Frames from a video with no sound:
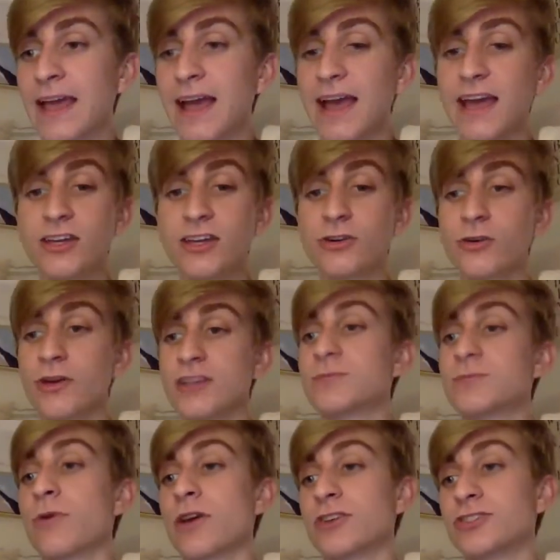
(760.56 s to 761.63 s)
Anger is
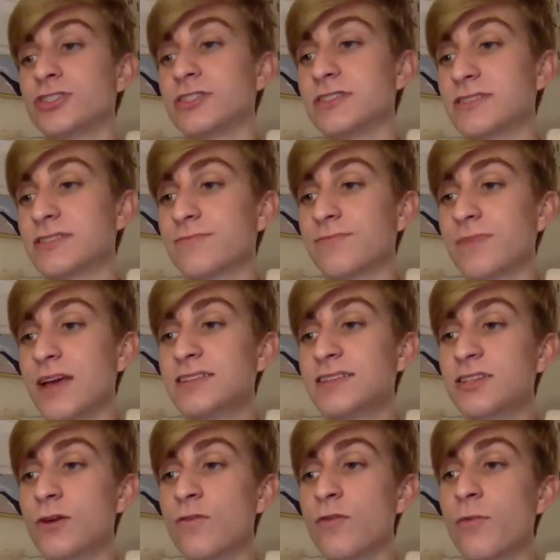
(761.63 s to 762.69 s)
precious. A
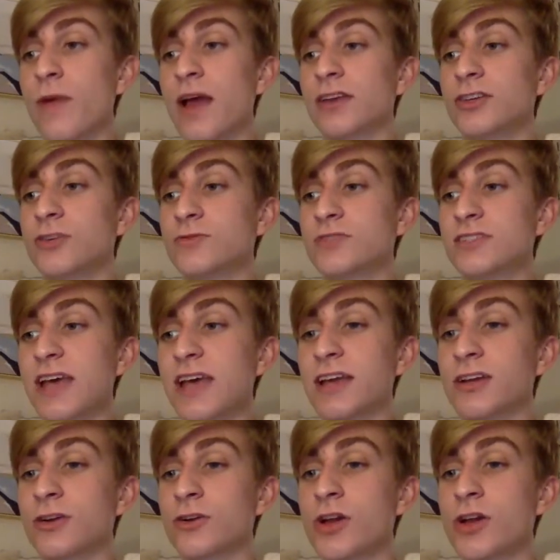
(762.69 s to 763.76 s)
silverback uses
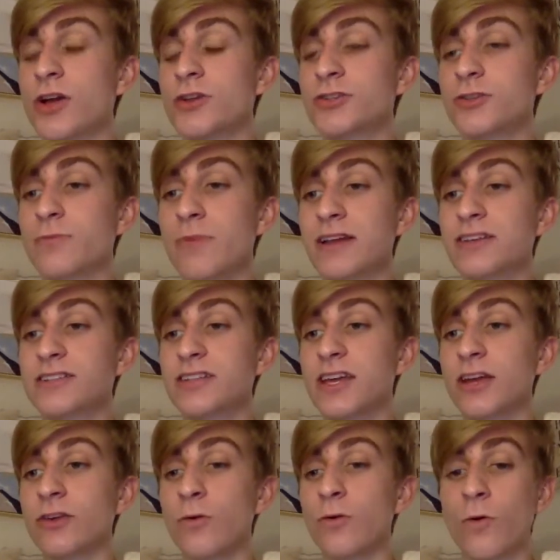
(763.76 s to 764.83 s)
anger to
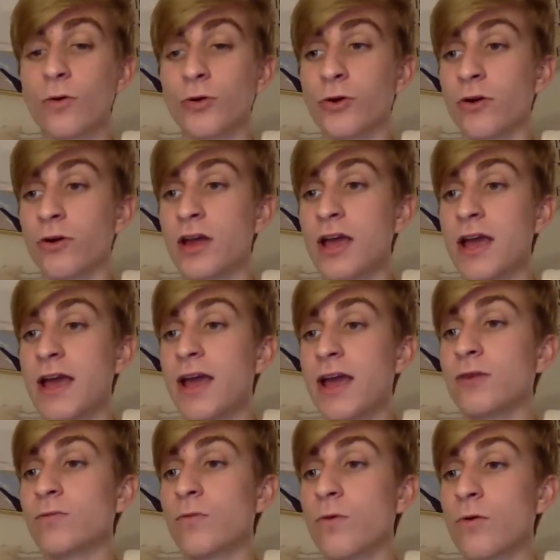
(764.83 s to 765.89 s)
maintain order
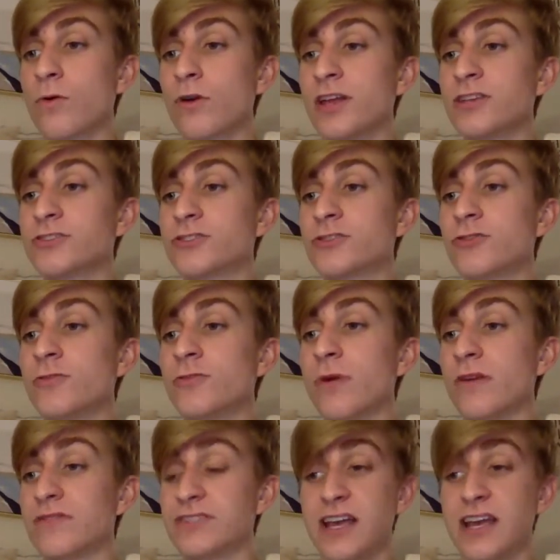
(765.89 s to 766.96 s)
and warn his troop
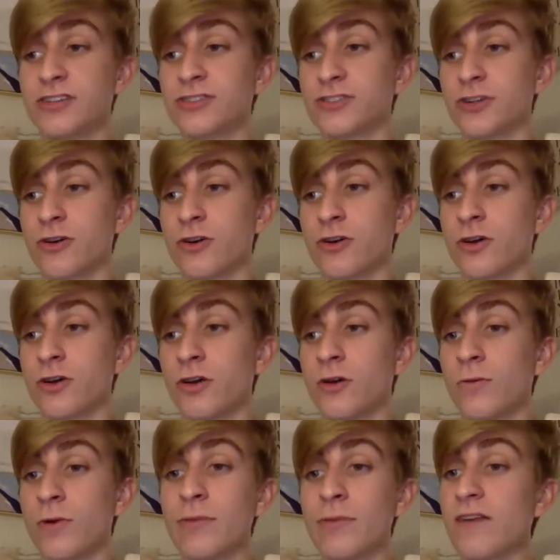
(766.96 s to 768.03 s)
of danger.
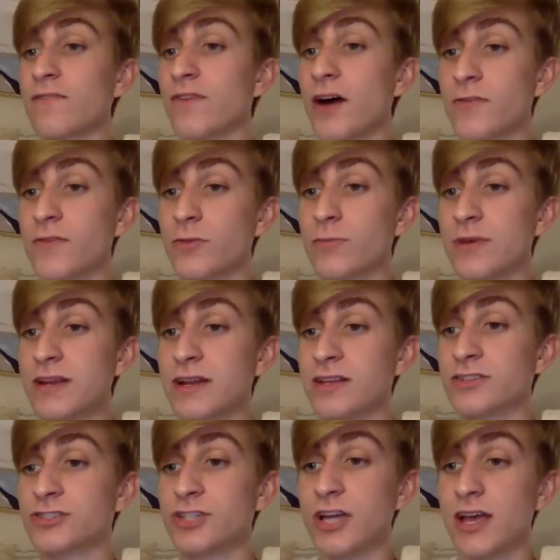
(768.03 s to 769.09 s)
When my father beat
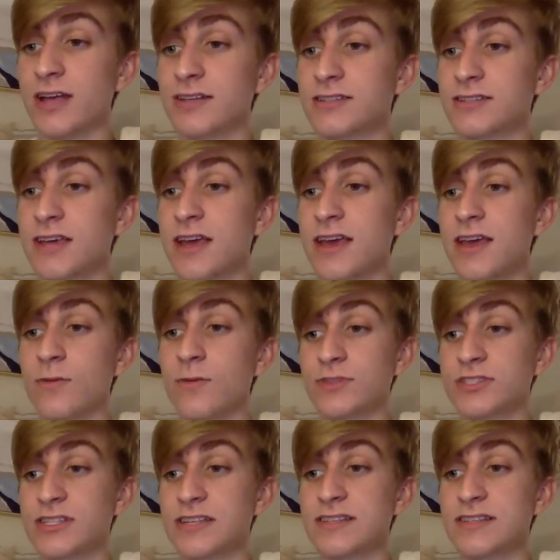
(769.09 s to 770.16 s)
his chest, it
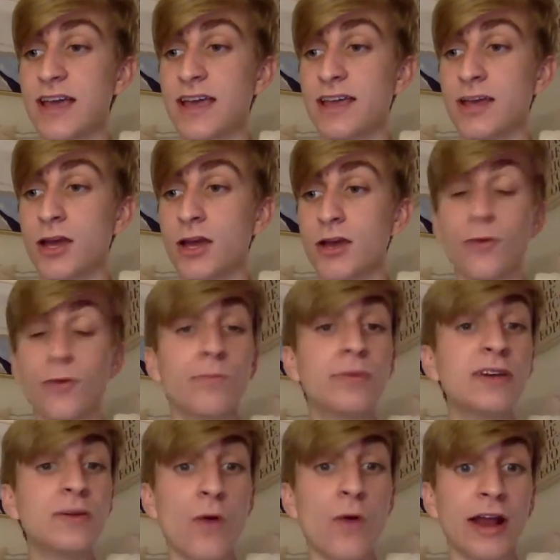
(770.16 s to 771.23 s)
was to say,
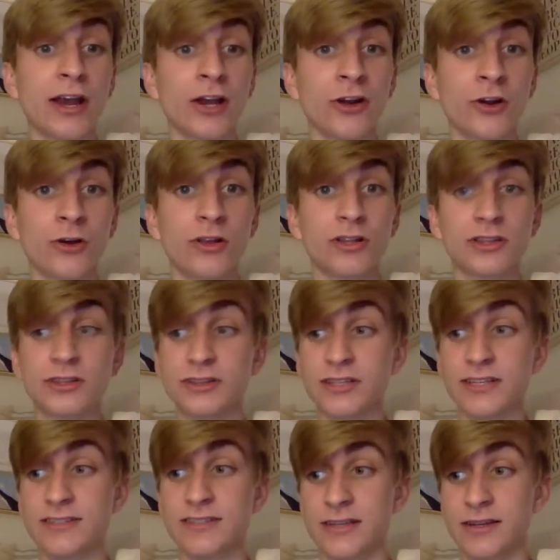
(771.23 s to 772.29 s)
Beware,
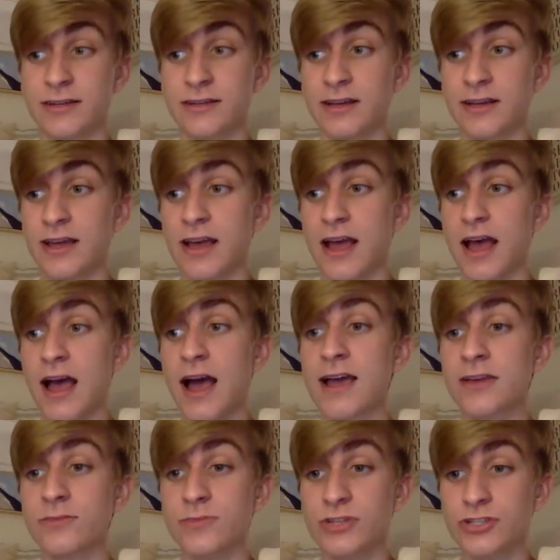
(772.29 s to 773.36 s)
listen, I
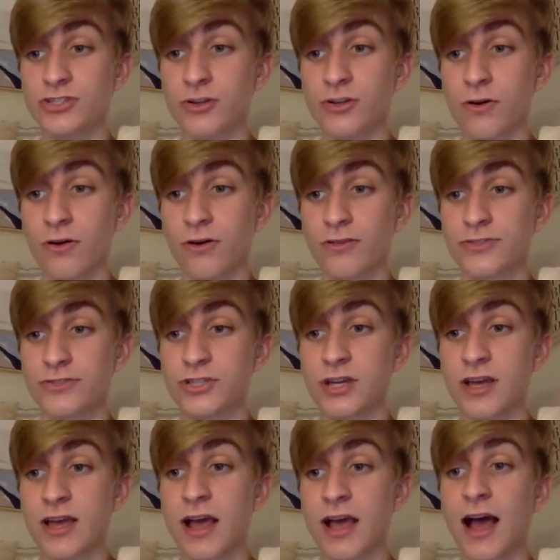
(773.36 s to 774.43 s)
am in charge.
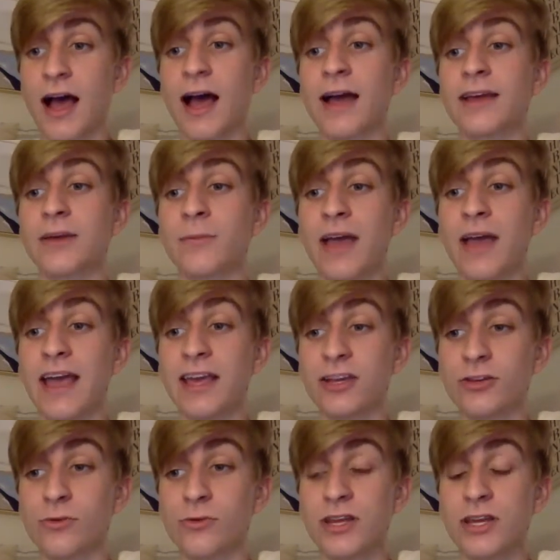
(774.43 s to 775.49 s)
I am
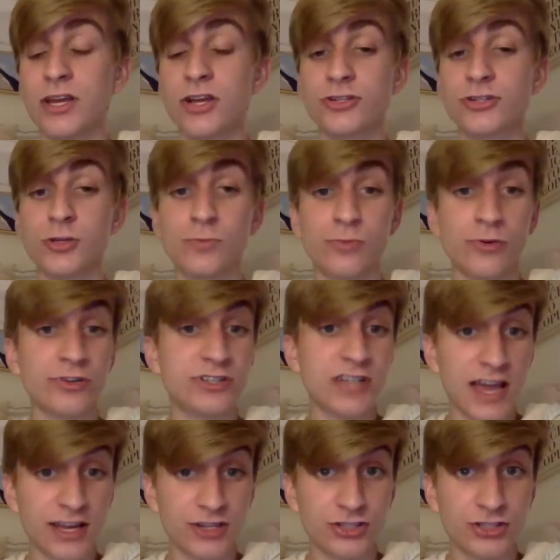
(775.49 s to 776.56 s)
angry to
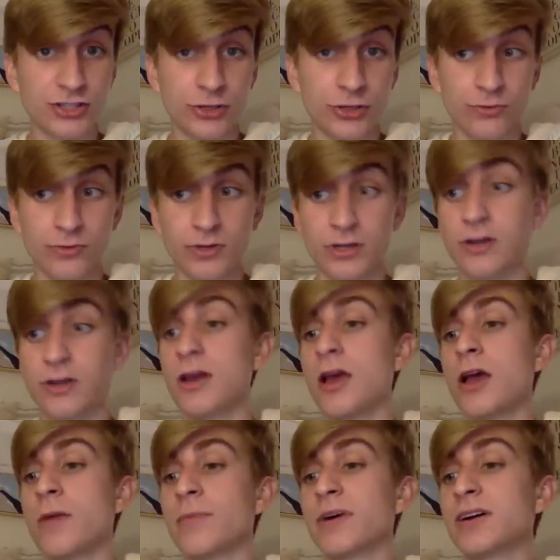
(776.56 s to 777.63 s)
protect you,
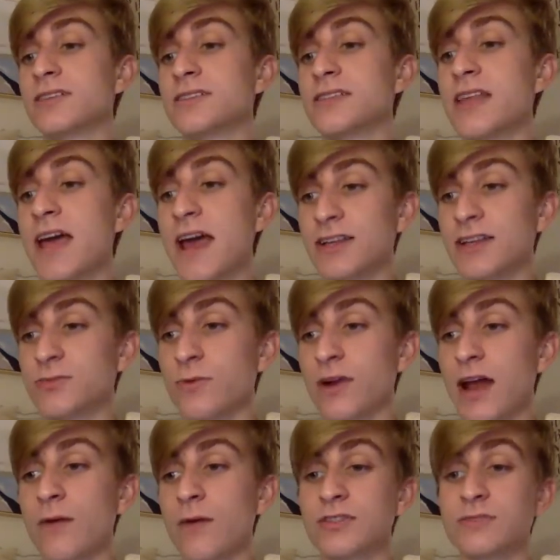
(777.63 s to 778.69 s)
because that is what
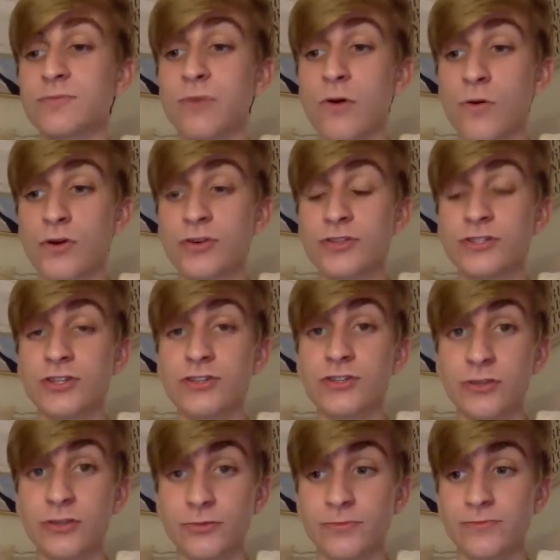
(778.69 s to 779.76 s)
I was born to
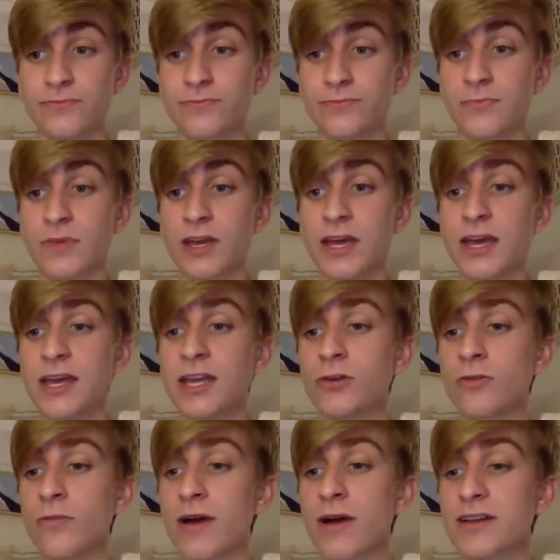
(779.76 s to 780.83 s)
do.
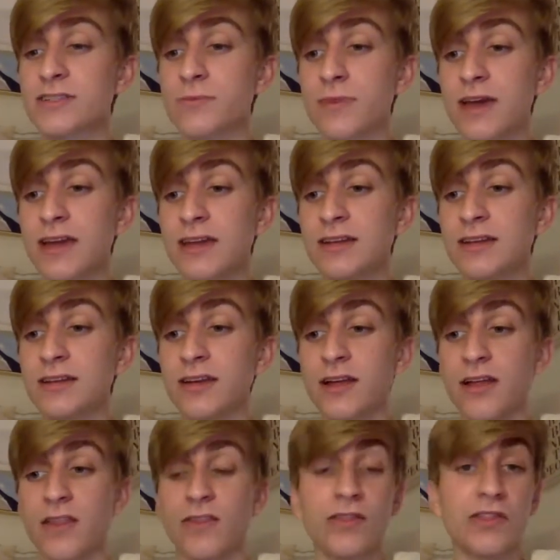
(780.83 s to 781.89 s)
Here in my domain,
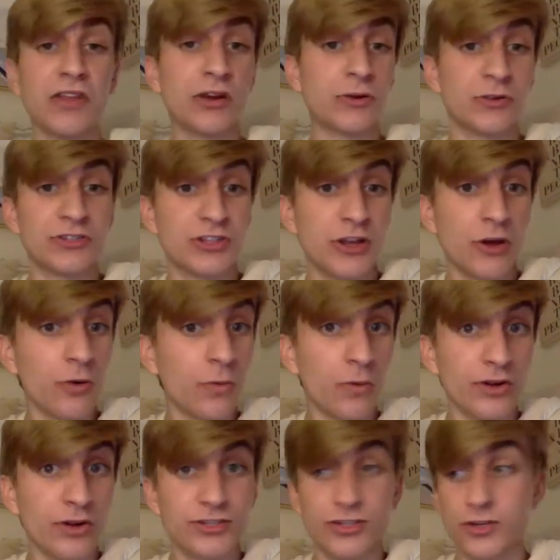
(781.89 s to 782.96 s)
there is no
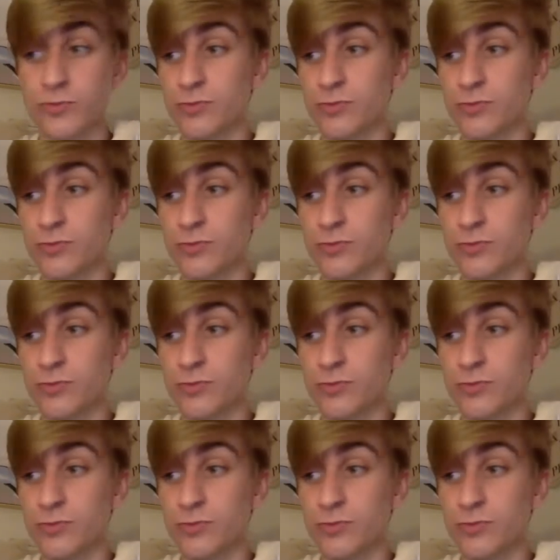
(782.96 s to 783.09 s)
one to